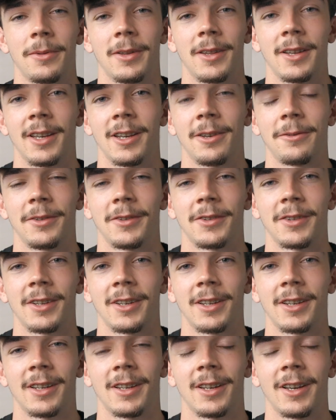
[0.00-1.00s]
with it. It was
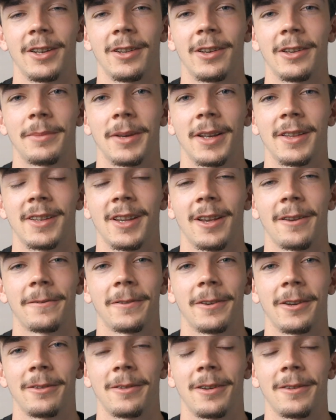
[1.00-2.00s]
a nightmare to get a
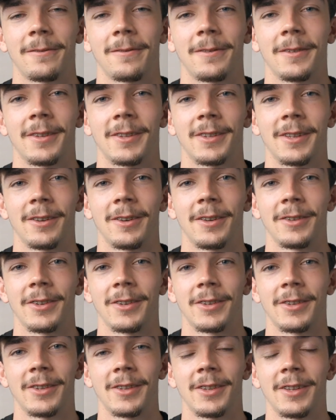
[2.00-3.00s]
photo of, so I
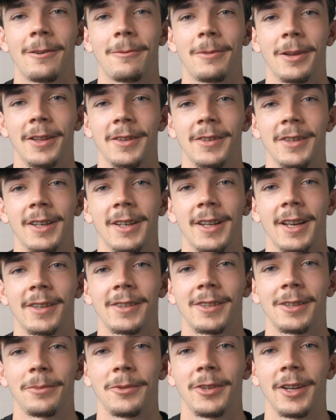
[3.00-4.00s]
just went on to the next
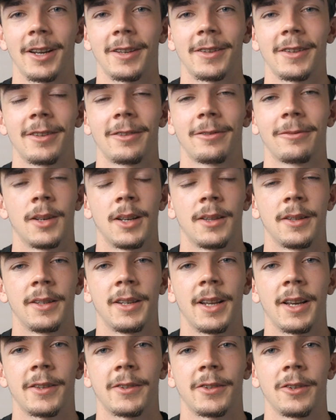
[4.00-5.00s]
subject. And the
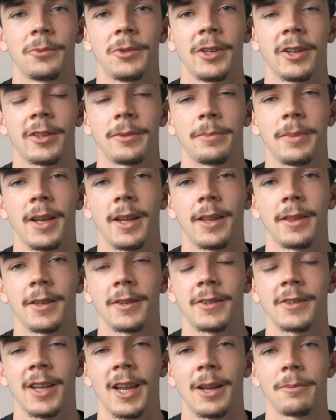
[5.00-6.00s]
next subject being the
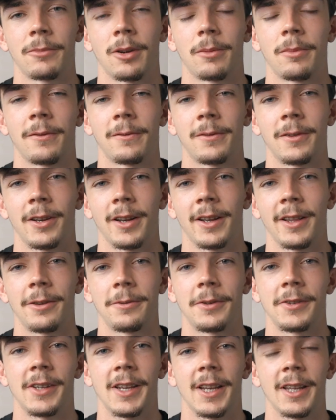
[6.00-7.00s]
same robber fly that
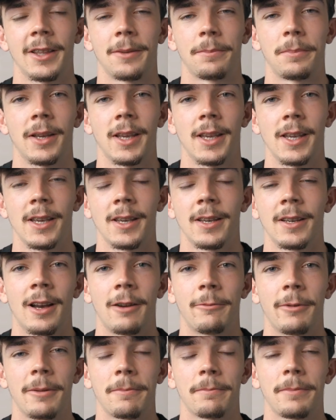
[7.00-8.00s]
was eating the bee. I
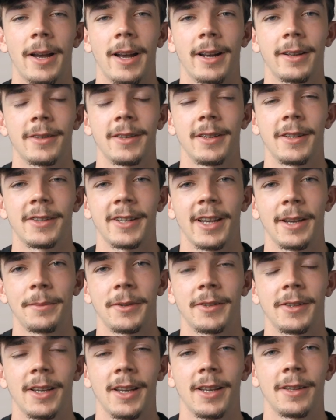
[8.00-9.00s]
went back to the same
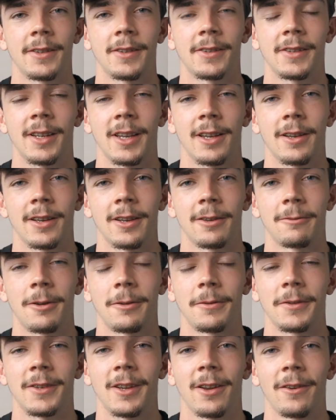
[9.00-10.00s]
scene to see
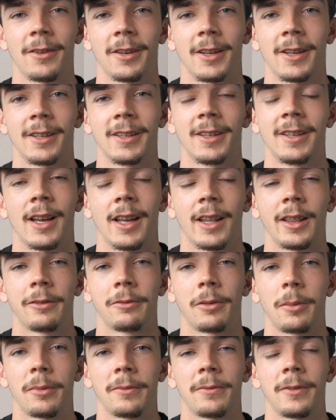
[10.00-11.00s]
what was going on, and the
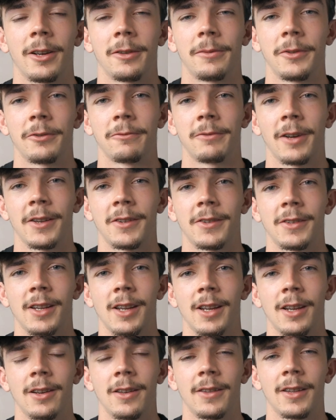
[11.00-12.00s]
robber fly was
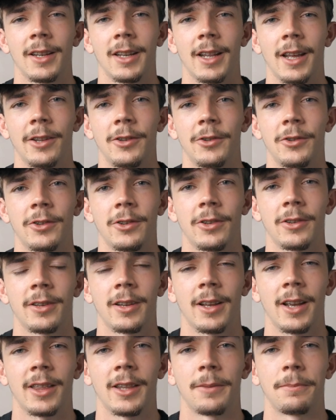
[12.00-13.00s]
resting on the ledge
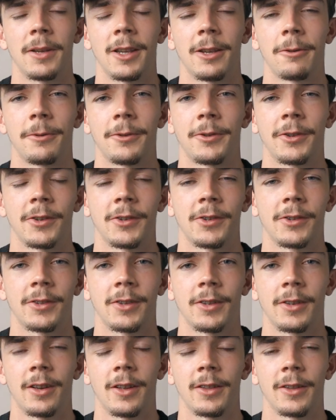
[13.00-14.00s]
and the bee was
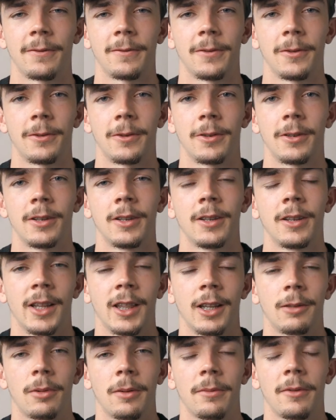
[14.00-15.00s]
just on the floor. And
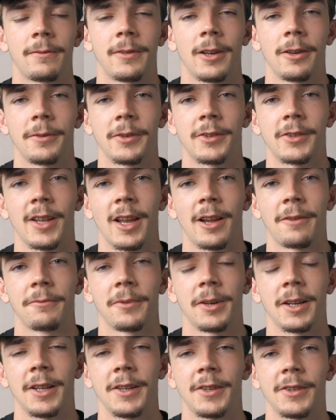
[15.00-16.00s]
the robber fly was staying
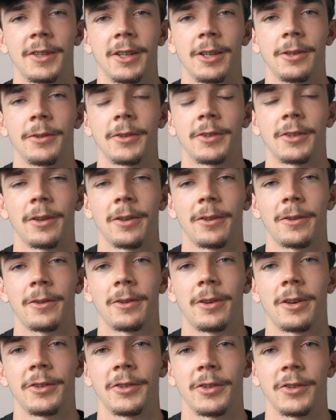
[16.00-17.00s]
really still, so I
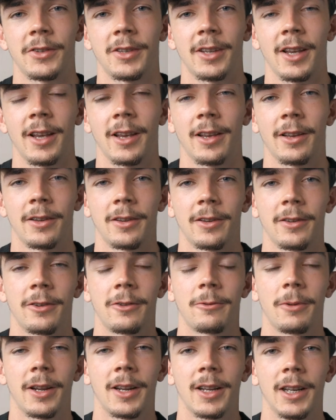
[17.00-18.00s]
thought I'd just get a
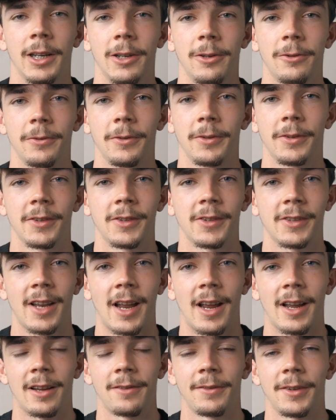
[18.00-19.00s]
quick little
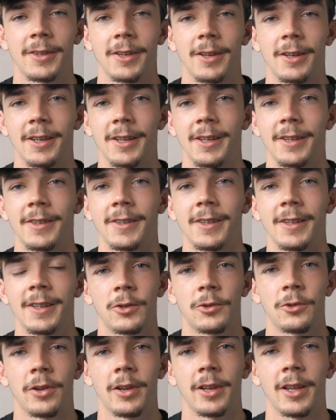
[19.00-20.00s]
stack of its eyes
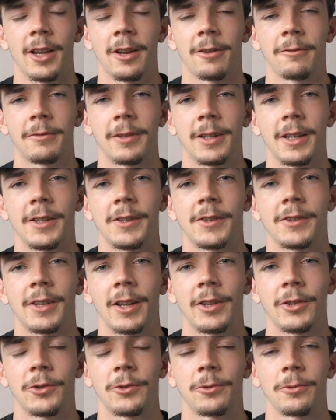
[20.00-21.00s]
and try and get a really
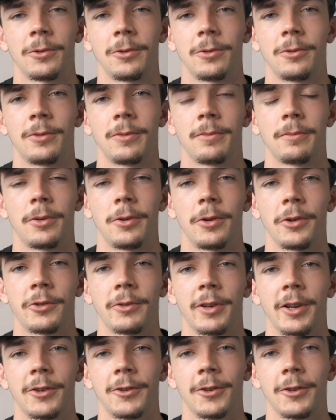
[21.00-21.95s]
sensual portrait